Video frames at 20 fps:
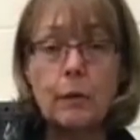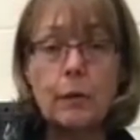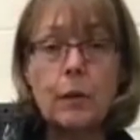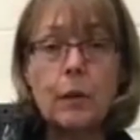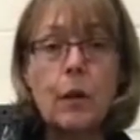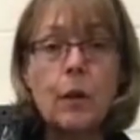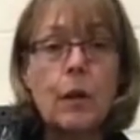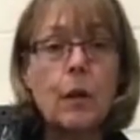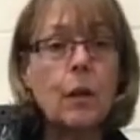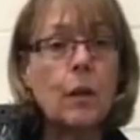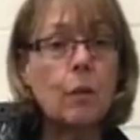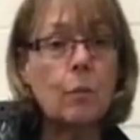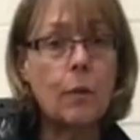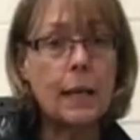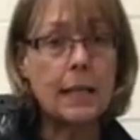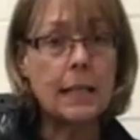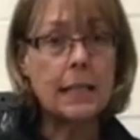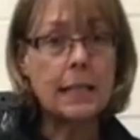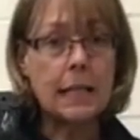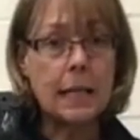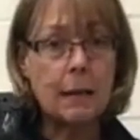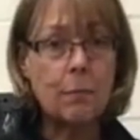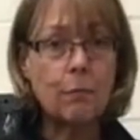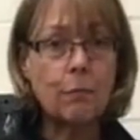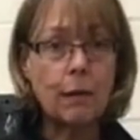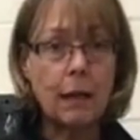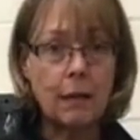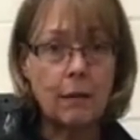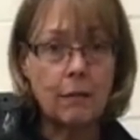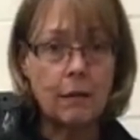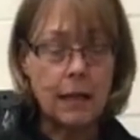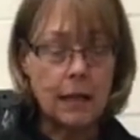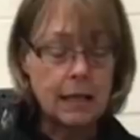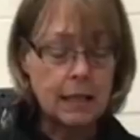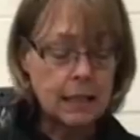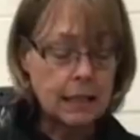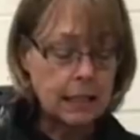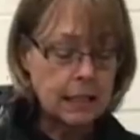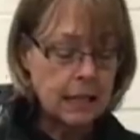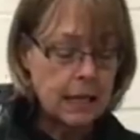or both, the Wednesday
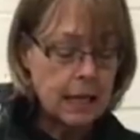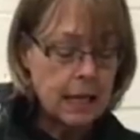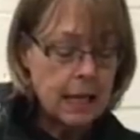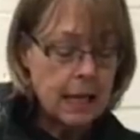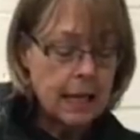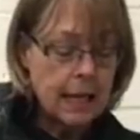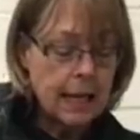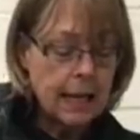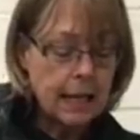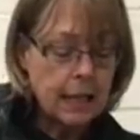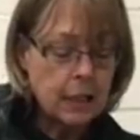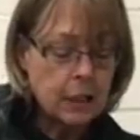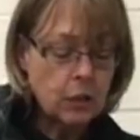previous.